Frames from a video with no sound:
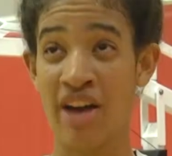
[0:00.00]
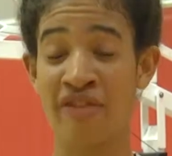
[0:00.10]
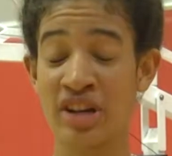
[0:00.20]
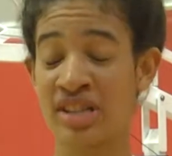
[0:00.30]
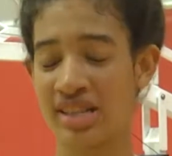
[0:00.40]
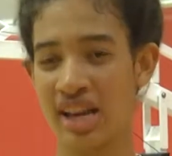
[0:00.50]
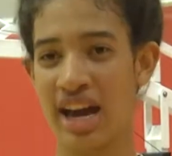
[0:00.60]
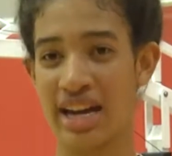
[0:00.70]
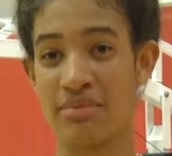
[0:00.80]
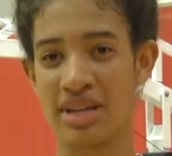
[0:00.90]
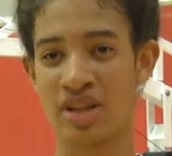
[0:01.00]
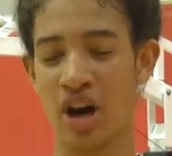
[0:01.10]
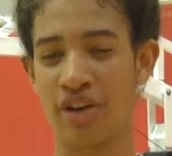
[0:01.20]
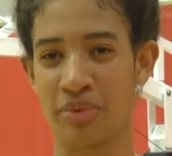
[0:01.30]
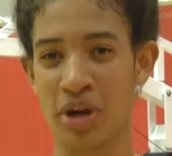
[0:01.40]
At first, I saw I had a missed
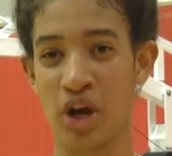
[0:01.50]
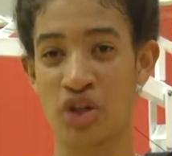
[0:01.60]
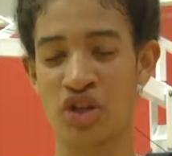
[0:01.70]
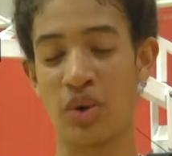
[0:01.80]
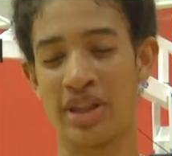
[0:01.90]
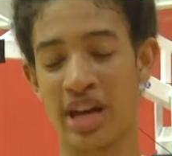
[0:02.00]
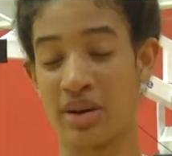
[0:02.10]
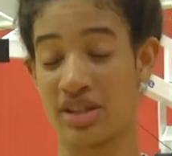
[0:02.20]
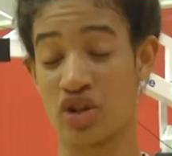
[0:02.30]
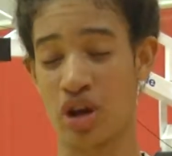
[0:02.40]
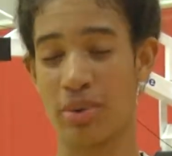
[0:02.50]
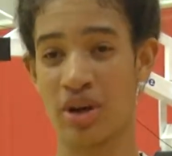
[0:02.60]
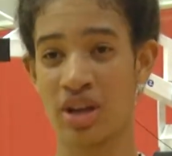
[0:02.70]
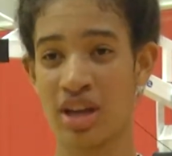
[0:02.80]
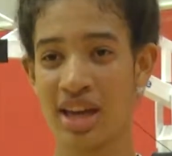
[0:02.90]
call from coach, so I thought I was in
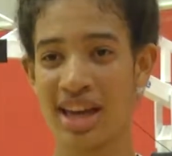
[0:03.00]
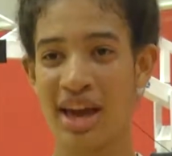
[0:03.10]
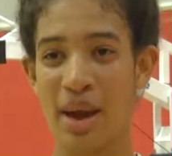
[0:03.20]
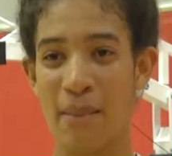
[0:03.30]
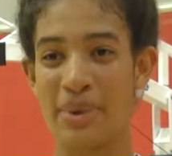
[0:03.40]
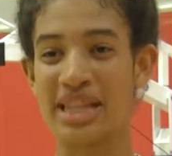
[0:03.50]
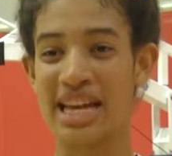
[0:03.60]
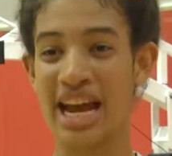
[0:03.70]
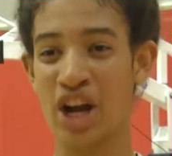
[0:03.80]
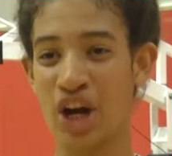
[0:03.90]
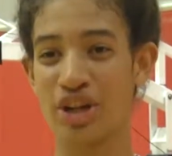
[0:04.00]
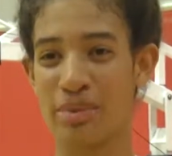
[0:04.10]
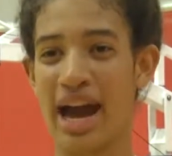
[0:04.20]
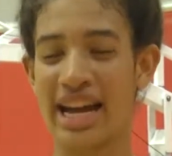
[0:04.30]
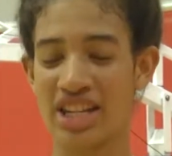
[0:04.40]
trouble. But then I called her
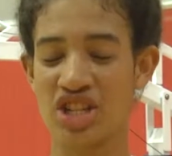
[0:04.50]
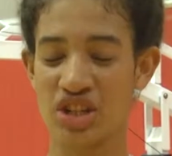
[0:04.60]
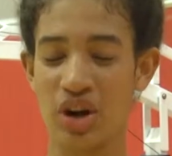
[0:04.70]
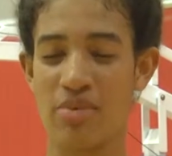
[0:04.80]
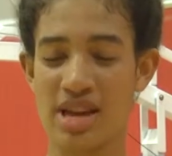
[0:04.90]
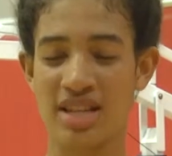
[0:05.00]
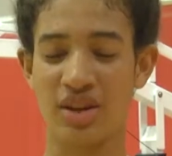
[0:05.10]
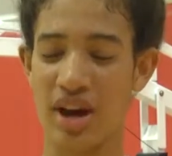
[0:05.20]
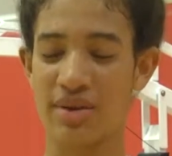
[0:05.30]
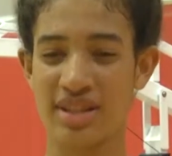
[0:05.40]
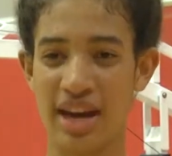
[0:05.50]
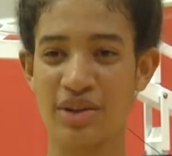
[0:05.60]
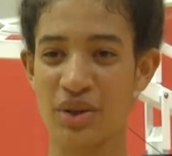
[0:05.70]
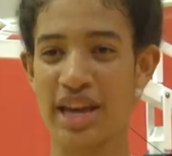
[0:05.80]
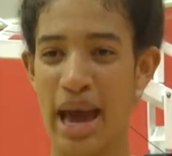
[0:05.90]
back and she told me, so I was, I
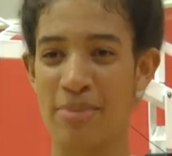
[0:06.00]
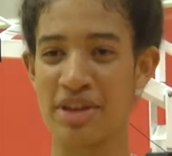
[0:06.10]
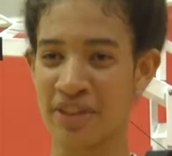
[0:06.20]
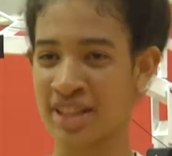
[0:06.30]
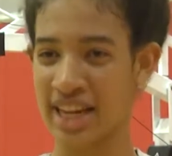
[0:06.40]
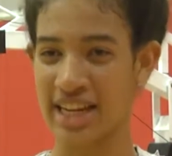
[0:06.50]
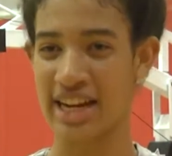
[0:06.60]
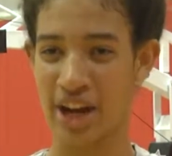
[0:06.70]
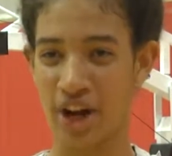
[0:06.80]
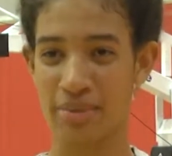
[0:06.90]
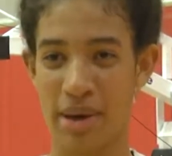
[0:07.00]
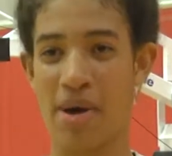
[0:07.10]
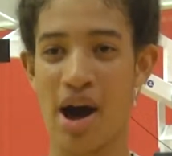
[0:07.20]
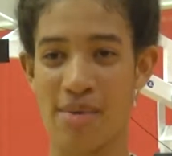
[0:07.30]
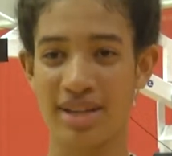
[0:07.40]
was really happy. The first time I did, I called my
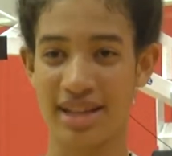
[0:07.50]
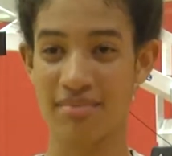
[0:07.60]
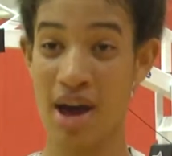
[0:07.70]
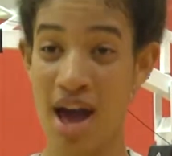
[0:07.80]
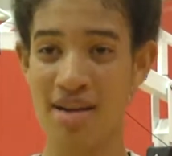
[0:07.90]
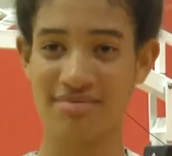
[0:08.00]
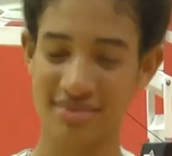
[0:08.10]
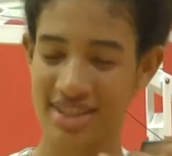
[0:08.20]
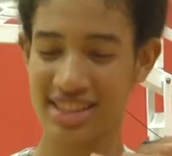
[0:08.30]
mom. I said, Mom,